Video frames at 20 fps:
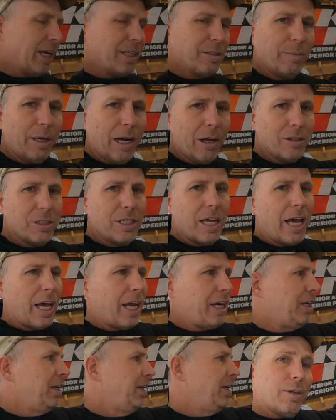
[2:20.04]
it hasn't been
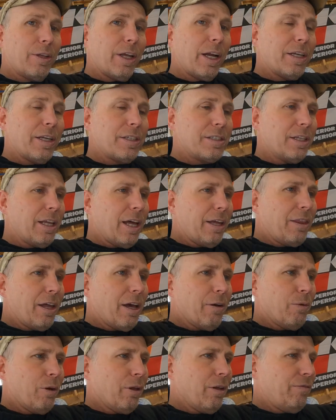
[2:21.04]
outside. So that is, I
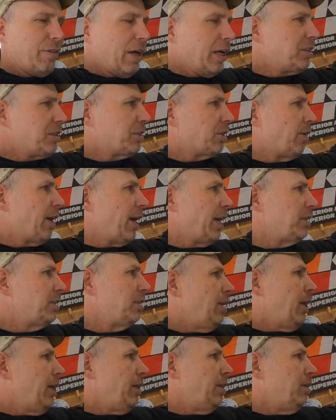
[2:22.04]
thought, well, if that's correct,
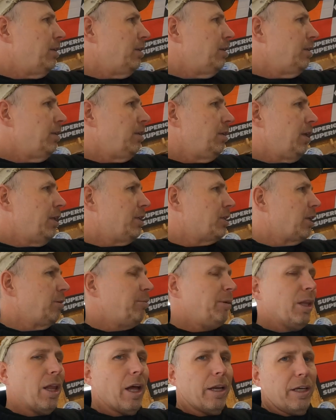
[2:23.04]
then it's going
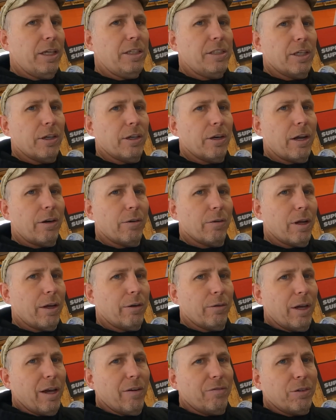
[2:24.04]
to be a lot easier. I
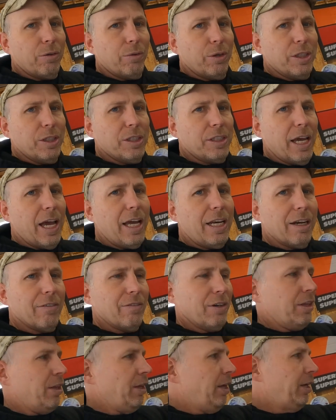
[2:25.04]
don't have to resand
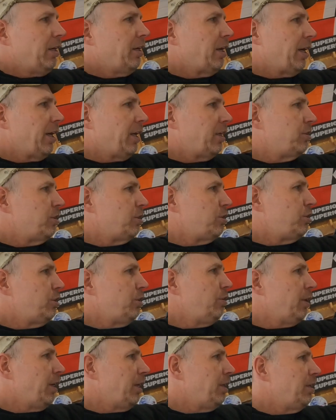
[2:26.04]
everything. I can just
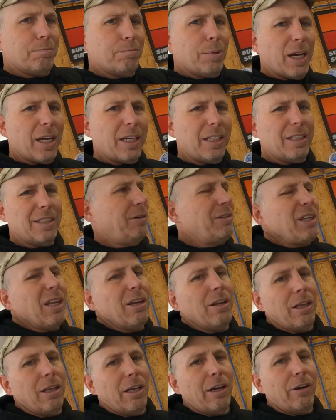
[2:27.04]
shoot it. But I was a
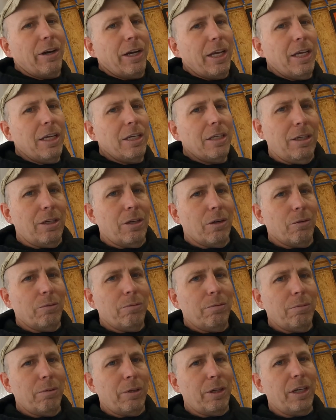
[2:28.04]
little leery, you know,
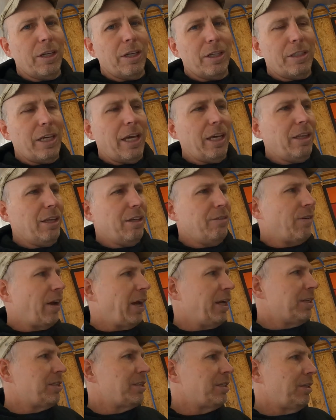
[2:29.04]
are you going to take the
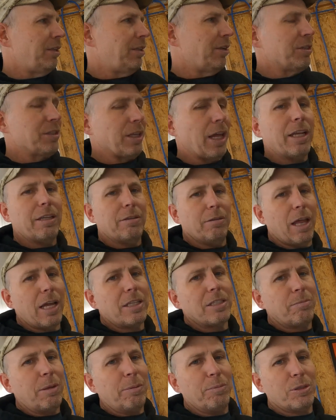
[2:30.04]
advice? There's
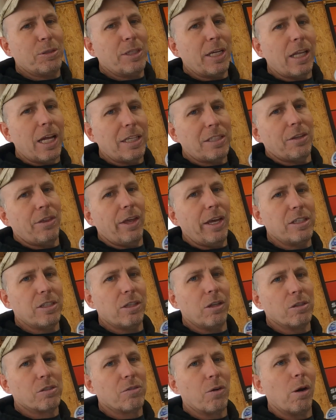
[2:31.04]
lots of people say lots of things
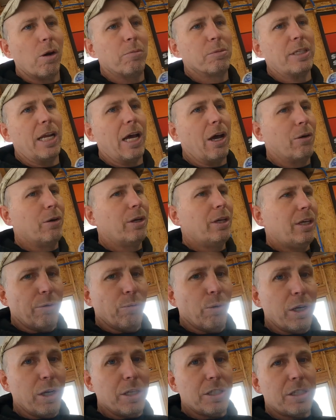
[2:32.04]
in those forums. Now, it
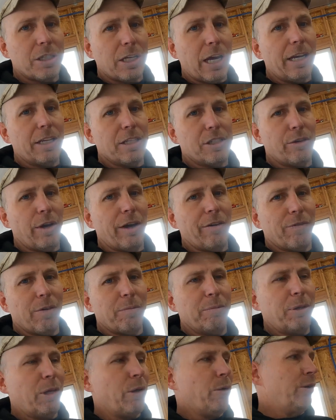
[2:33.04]
was kind of straight
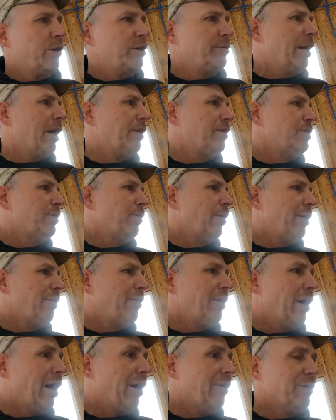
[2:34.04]
from the owner's mouth, so
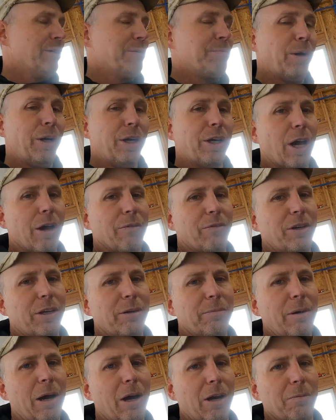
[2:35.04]
I was pretty
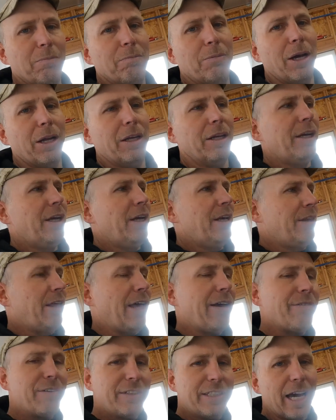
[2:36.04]
confident about it, but
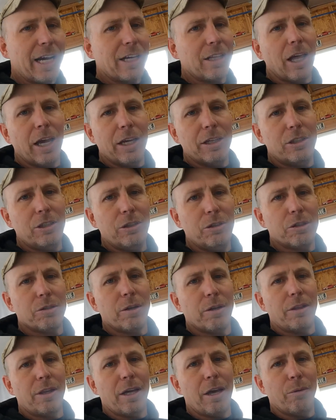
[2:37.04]
they have a tech line too,
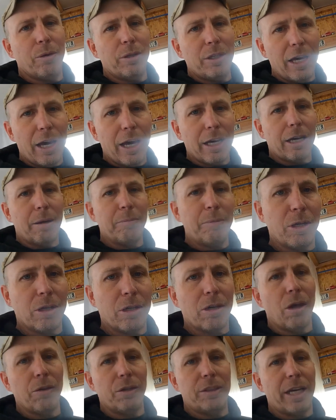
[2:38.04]
so I thought, what the heck, I'm going
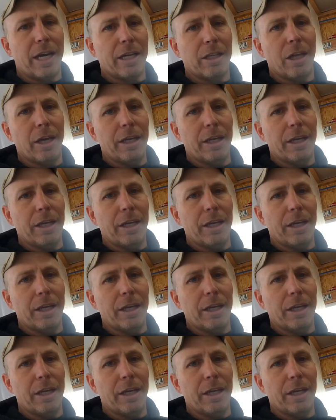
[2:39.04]
to call the tech